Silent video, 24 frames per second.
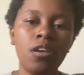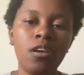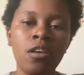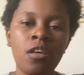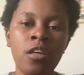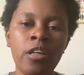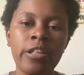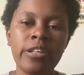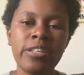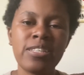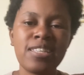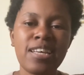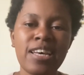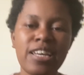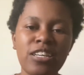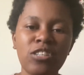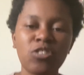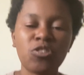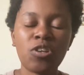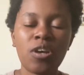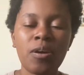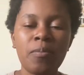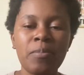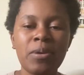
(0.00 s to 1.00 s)
second
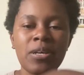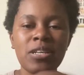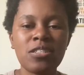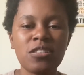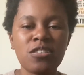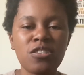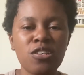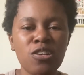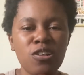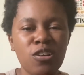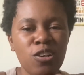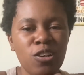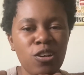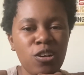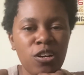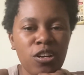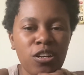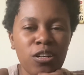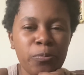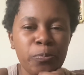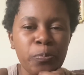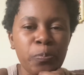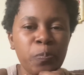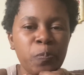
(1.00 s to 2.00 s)
trimester,
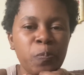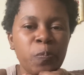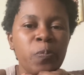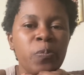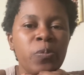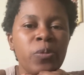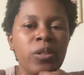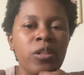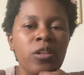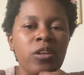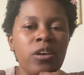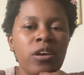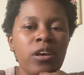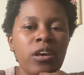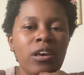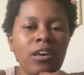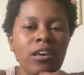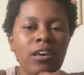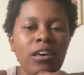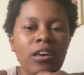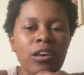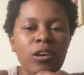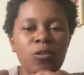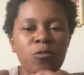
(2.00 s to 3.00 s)

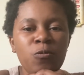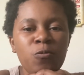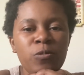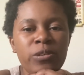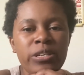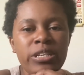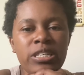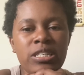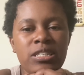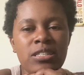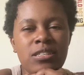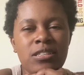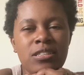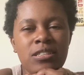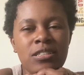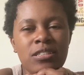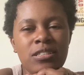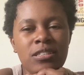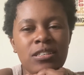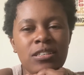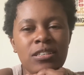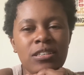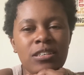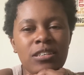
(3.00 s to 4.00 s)
it was
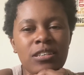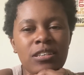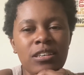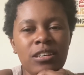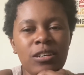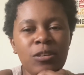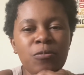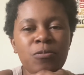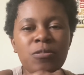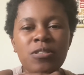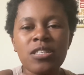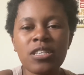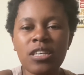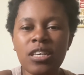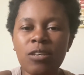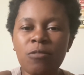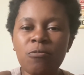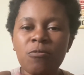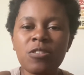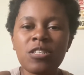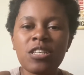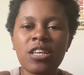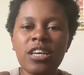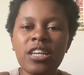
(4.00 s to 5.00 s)

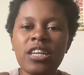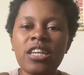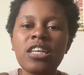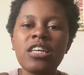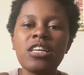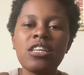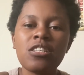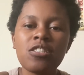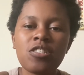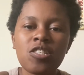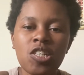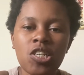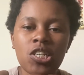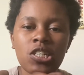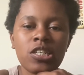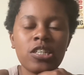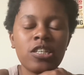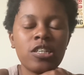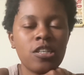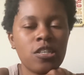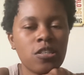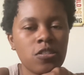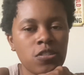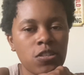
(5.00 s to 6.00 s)
getting easier and
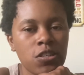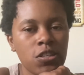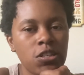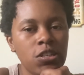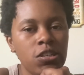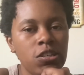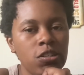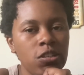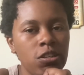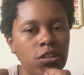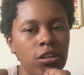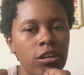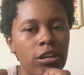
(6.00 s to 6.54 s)
easier,